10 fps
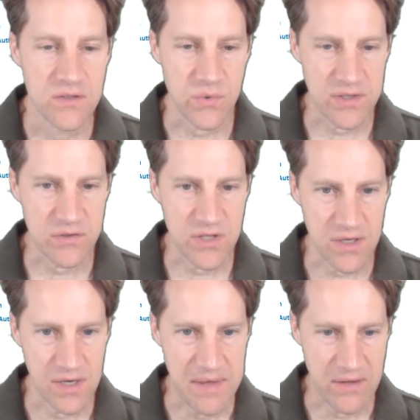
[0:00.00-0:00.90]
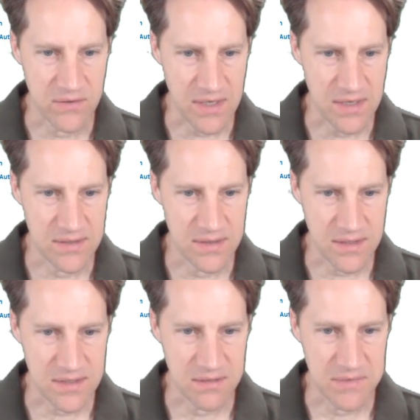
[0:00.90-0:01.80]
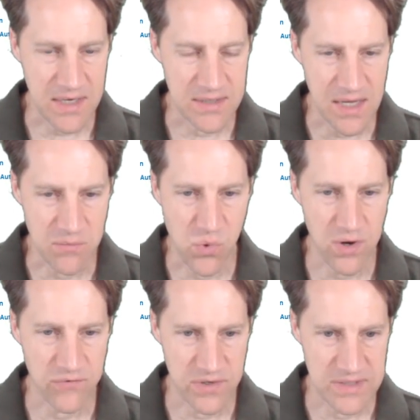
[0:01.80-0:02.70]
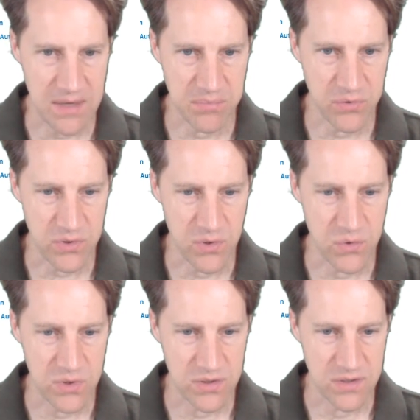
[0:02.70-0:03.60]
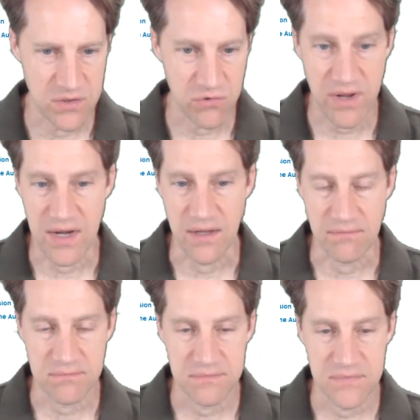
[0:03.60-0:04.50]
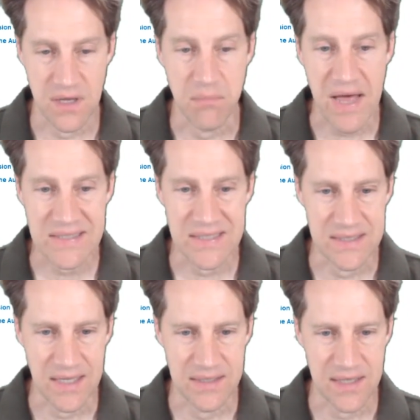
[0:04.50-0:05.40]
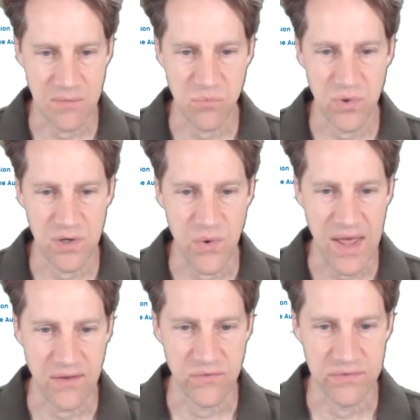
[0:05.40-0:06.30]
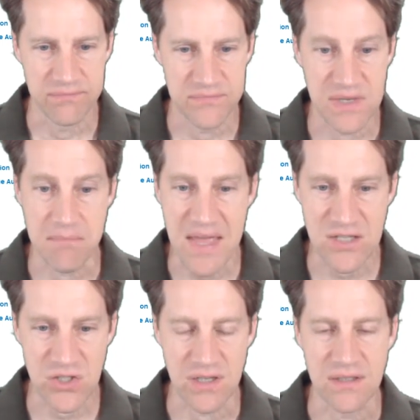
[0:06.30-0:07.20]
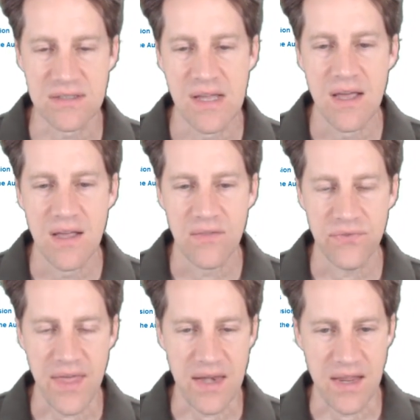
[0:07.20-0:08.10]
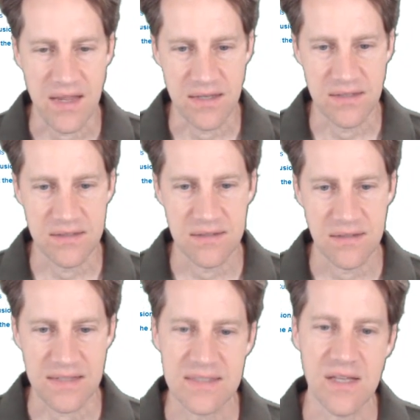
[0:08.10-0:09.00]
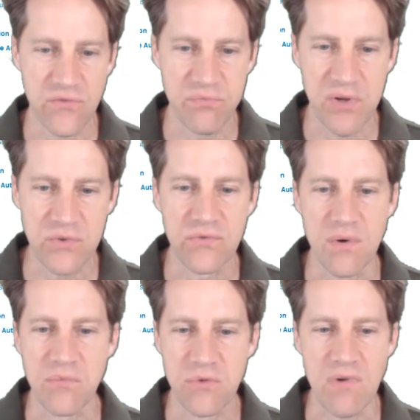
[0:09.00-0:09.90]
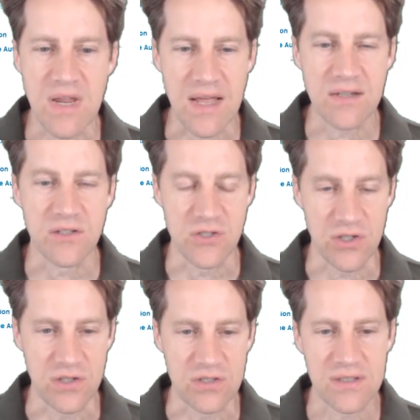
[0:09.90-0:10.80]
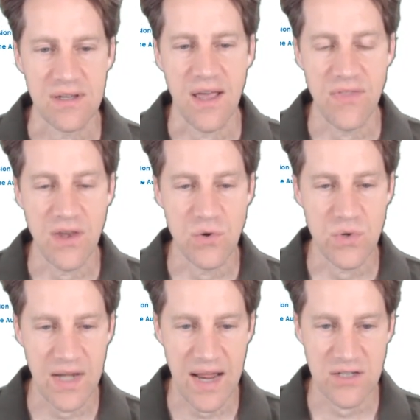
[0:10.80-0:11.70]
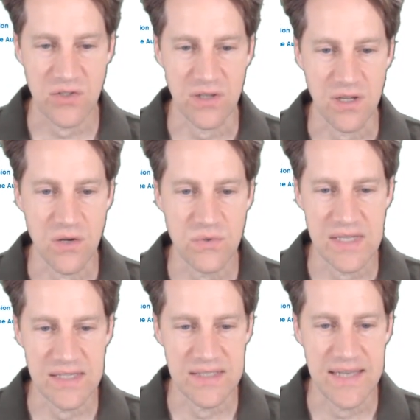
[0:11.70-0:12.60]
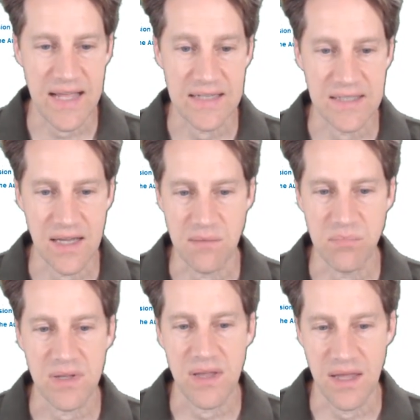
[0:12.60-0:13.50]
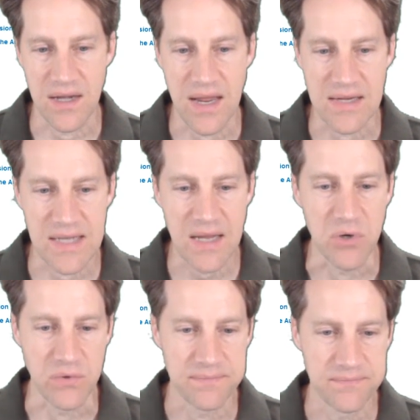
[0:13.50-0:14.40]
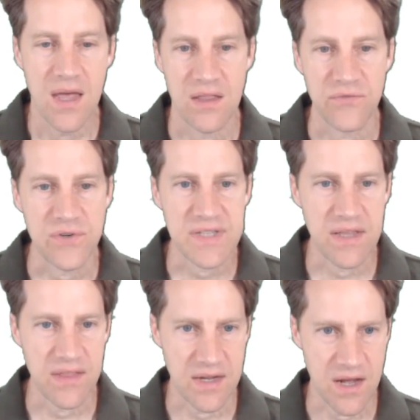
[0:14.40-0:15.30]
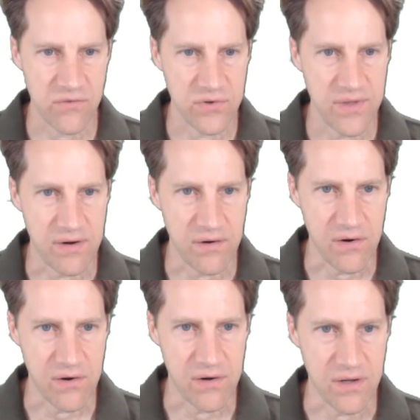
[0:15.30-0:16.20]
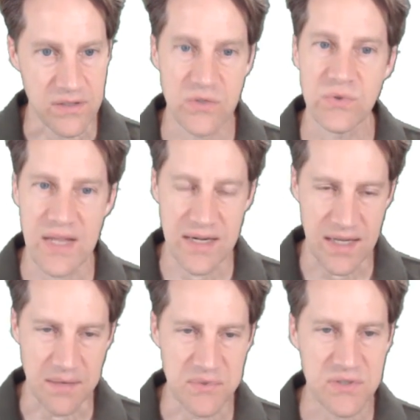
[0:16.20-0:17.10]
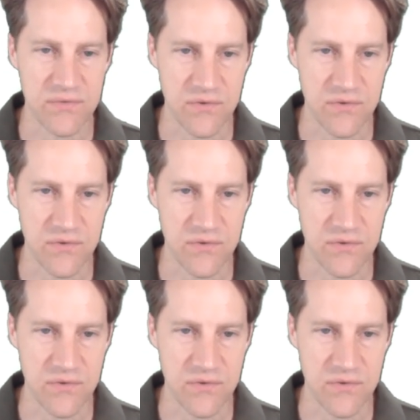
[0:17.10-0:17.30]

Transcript: So what they're talking about is a custom data type where, for example, you could create a composite data type where you have dimensions that is itself built from three integers, and then you can actually use this data type in a table. And the first thing they cover, there are uh, two data types.